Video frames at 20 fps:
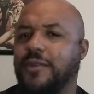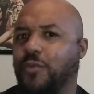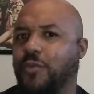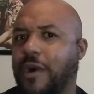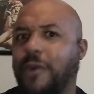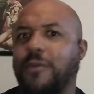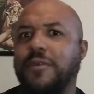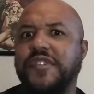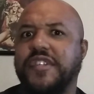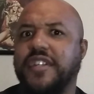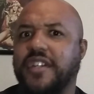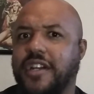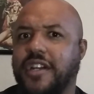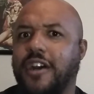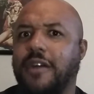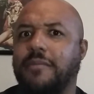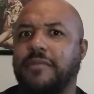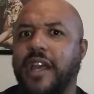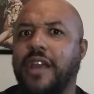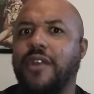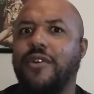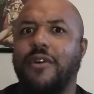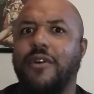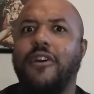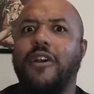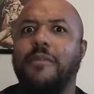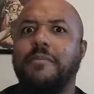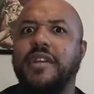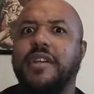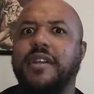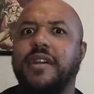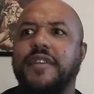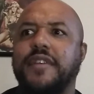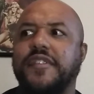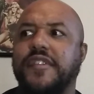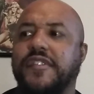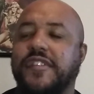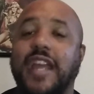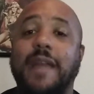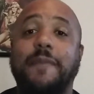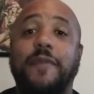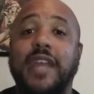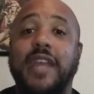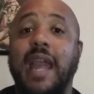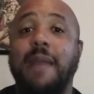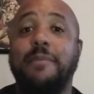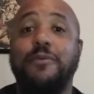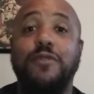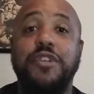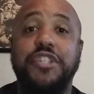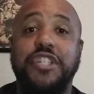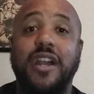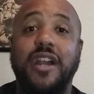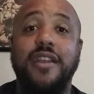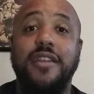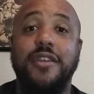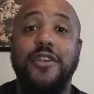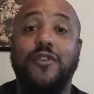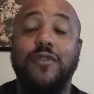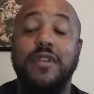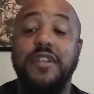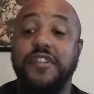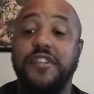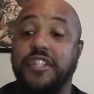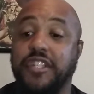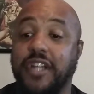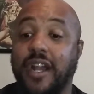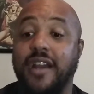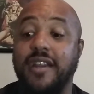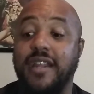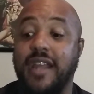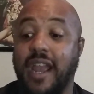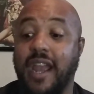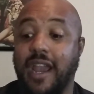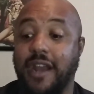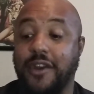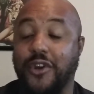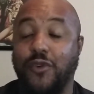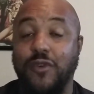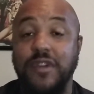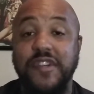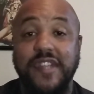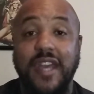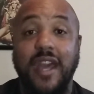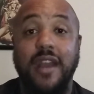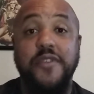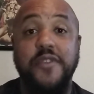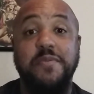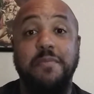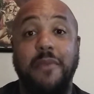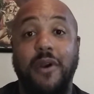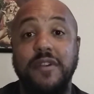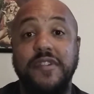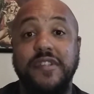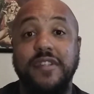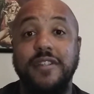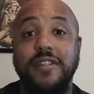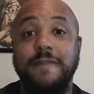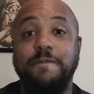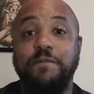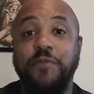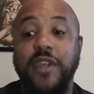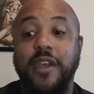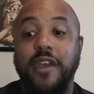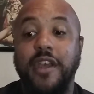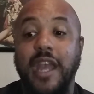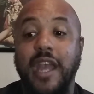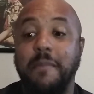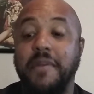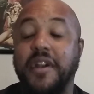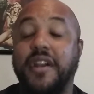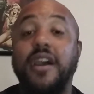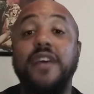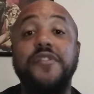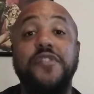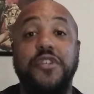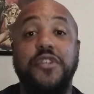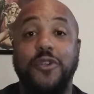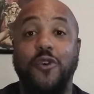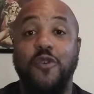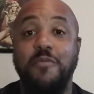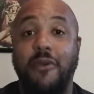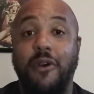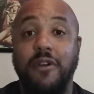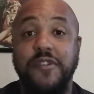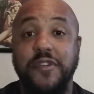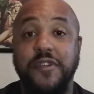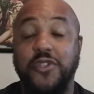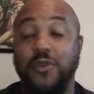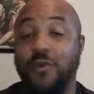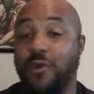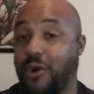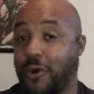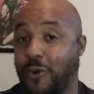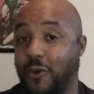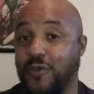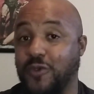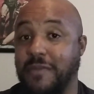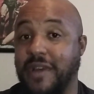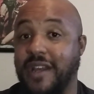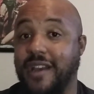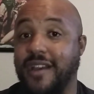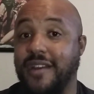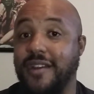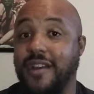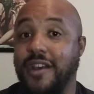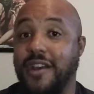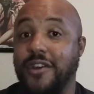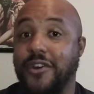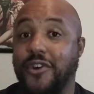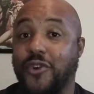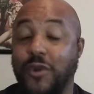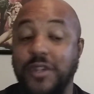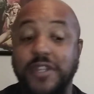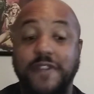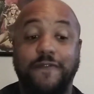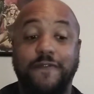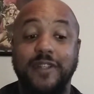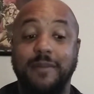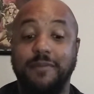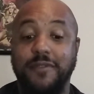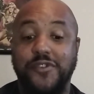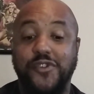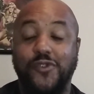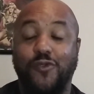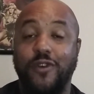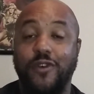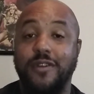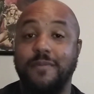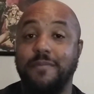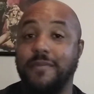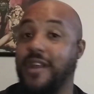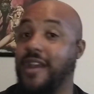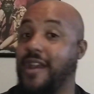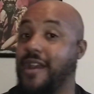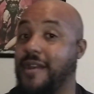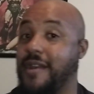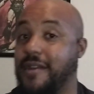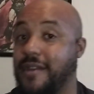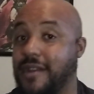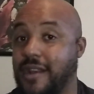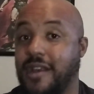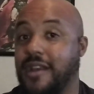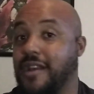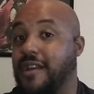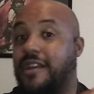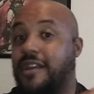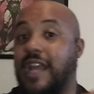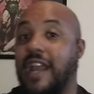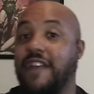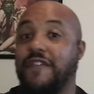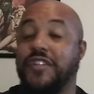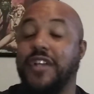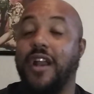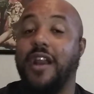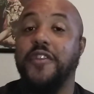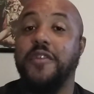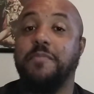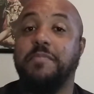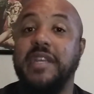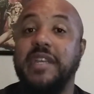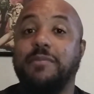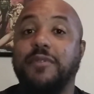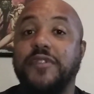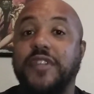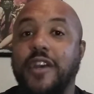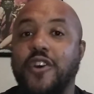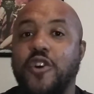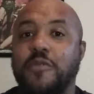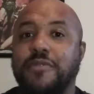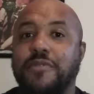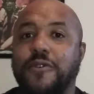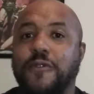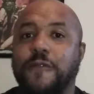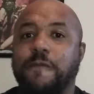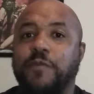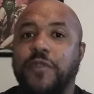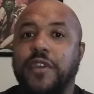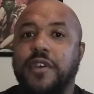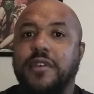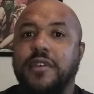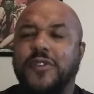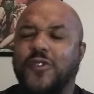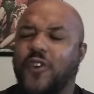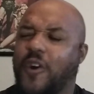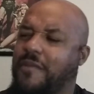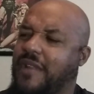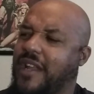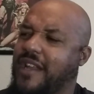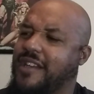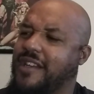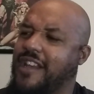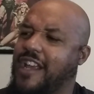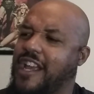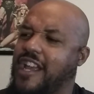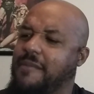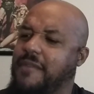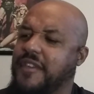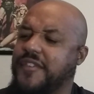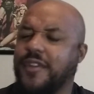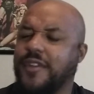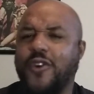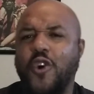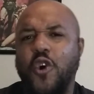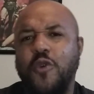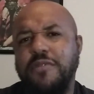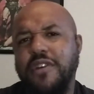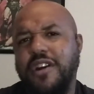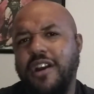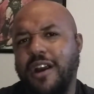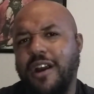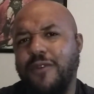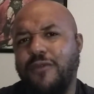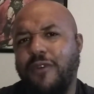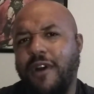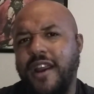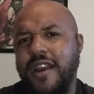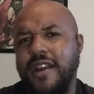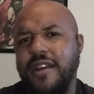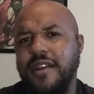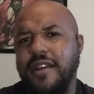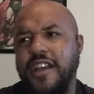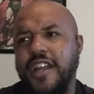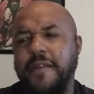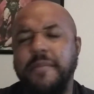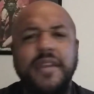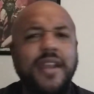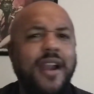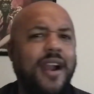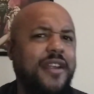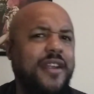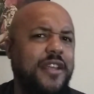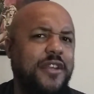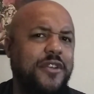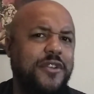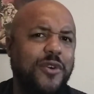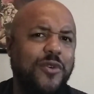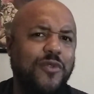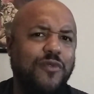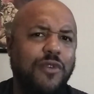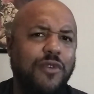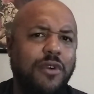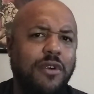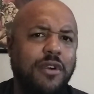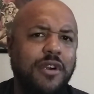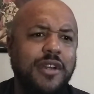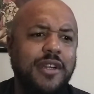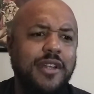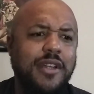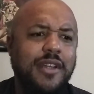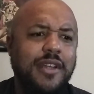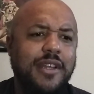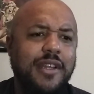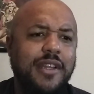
what was to come later on because the same thing happened with Johnny and Kreese. Johnny had Kreese at his mercy, and because he showed mercy to an old man, Kreese flipped the script and gave Johnny the people's elbow. So I'm like, damn, is the Cobra Kai right and Miyagi Do wrong?